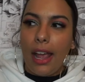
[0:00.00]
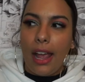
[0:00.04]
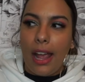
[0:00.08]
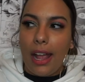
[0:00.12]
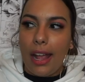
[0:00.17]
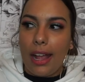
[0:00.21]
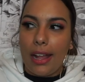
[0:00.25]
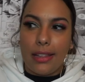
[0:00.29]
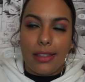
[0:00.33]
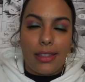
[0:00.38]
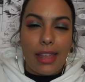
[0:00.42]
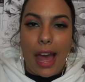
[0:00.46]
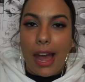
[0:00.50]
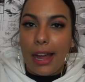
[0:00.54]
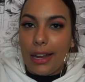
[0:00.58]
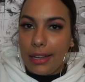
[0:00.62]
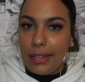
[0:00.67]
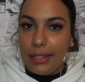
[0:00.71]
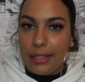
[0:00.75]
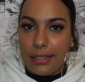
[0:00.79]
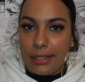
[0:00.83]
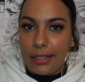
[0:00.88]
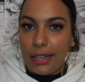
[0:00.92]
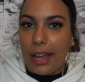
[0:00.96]
And that
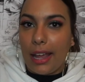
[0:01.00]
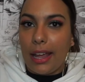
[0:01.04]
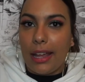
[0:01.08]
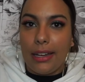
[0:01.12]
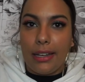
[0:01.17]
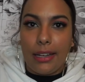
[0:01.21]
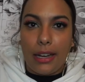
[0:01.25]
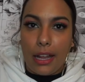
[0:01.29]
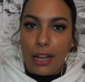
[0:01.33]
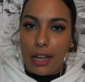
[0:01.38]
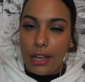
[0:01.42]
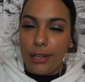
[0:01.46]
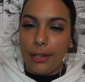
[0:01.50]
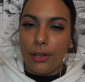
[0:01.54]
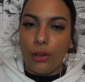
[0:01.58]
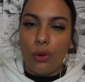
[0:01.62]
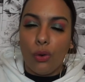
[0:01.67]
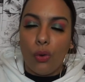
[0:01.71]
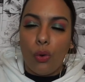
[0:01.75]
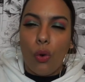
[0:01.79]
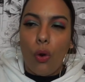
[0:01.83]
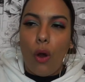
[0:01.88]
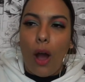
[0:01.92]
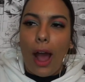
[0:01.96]
is said and
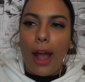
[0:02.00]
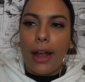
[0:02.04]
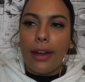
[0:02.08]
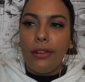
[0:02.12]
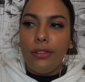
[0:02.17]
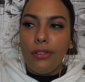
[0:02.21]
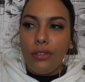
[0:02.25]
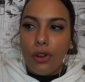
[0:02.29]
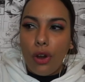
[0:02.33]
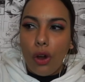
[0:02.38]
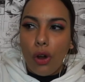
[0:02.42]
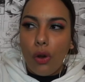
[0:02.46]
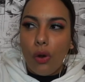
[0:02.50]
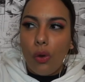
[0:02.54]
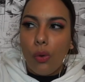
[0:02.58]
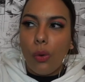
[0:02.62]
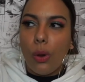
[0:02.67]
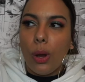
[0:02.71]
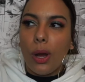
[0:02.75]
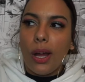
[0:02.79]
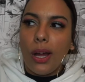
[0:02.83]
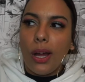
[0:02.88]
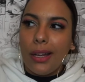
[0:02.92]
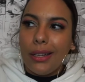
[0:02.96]
cool. I know,
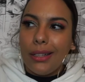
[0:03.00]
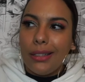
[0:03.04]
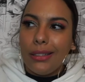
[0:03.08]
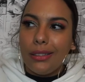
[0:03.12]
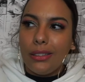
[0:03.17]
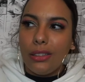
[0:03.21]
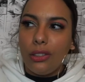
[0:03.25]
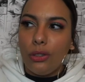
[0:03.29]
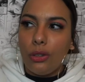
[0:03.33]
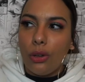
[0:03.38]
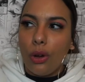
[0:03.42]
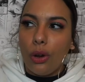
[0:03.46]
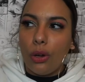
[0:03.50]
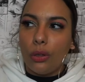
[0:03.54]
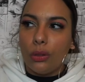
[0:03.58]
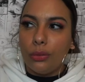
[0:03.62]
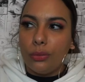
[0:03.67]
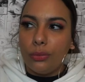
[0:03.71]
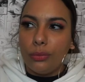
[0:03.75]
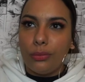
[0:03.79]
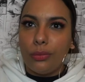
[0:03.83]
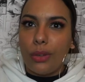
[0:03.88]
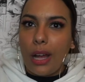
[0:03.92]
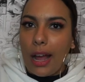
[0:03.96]
you
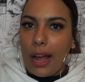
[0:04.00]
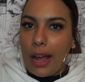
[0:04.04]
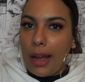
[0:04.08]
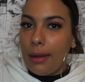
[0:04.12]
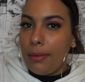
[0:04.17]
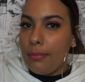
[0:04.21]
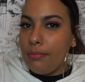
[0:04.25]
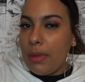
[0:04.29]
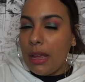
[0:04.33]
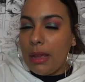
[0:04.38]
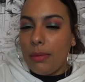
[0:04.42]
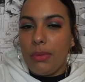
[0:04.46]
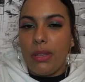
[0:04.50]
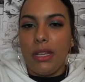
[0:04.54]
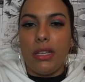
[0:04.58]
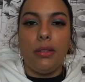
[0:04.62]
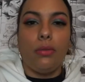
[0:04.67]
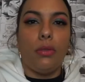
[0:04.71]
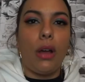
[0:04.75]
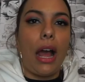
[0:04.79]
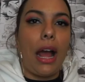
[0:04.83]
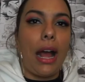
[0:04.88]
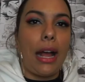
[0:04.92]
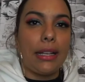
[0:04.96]
know,
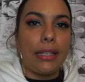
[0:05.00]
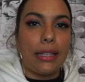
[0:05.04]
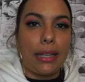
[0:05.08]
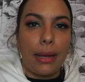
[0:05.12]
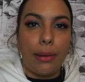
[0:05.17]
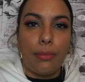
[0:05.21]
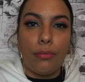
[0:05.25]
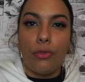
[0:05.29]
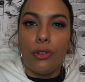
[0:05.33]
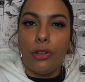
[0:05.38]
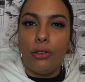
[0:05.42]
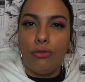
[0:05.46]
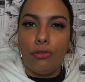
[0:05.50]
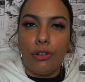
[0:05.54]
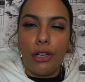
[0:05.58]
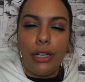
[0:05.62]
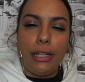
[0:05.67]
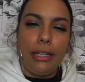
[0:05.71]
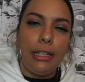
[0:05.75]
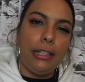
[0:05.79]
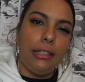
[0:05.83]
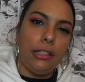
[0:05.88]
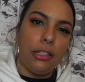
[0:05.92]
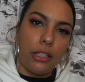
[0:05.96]
maybe as I'm
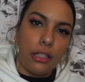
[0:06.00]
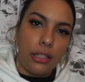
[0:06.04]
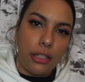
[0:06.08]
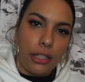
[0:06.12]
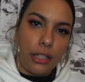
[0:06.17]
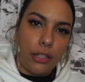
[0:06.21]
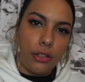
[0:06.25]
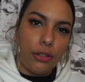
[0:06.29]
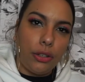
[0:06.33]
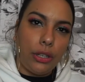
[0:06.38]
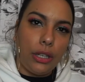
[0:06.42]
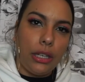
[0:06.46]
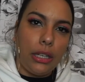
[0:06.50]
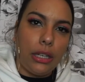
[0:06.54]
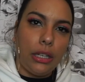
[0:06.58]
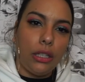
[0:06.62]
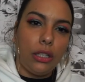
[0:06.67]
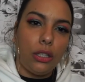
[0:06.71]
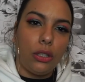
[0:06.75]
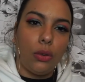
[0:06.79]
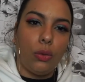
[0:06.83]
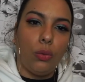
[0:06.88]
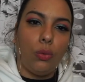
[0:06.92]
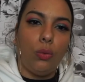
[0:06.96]
rereading the
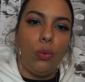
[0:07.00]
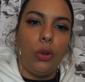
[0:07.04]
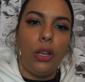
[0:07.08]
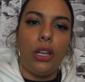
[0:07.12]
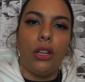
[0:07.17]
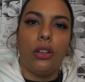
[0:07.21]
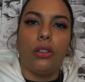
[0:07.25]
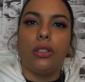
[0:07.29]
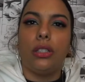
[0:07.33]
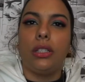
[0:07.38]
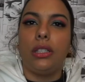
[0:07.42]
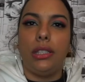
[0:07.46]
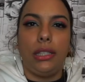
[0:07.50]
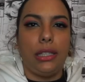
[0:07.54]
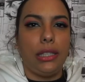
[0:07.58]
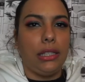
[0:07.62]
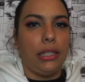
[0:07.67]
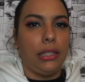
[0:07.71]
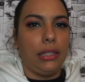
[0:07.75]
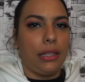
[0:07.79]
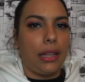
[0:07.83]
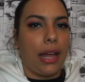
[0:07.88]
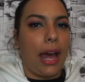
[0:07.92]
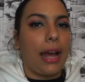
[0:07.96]
series, we'll
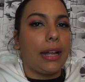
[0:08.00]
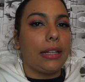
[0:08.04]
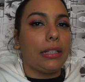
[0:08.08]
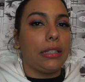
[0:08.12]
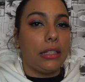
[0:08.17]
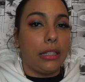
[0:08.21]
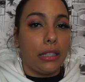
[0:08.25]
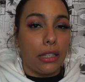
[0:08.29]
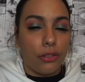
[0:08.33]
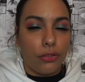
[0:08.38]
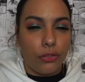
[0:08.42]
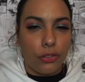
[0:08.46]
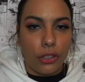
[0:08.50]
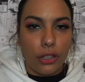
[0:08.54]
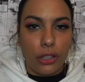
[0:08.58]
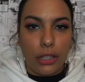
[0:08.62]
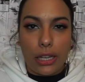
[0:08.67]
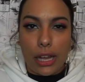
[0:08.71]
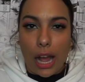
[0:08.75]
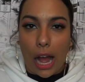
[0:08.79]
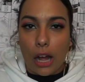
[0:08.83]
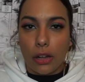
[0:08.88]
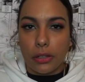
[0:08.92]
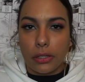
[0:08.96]
see that
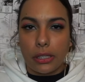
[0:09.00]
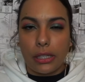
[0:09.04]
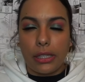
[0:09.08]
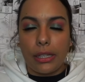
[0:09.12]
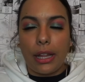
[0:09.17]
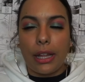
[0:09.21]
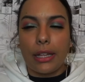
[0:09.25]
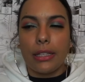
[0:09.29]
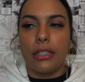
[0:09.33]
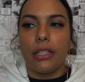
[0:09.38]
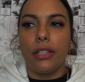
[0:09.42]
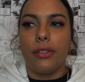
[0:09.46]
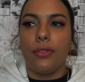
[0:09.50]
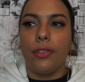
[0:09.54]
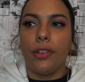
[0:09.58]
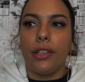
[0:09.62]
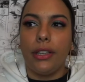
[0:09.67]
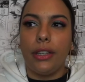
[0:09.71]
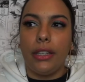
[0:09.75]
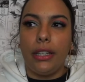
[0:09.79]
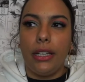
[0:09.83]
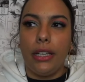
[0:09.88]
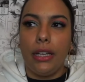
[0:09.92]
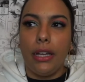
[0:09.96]
differently. I'll see that
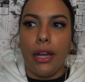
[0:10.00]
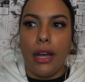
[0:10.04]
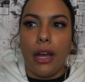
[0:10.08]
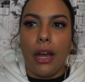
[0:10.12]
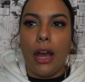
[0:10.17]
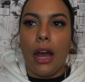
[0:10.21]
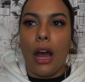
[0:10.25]
differently.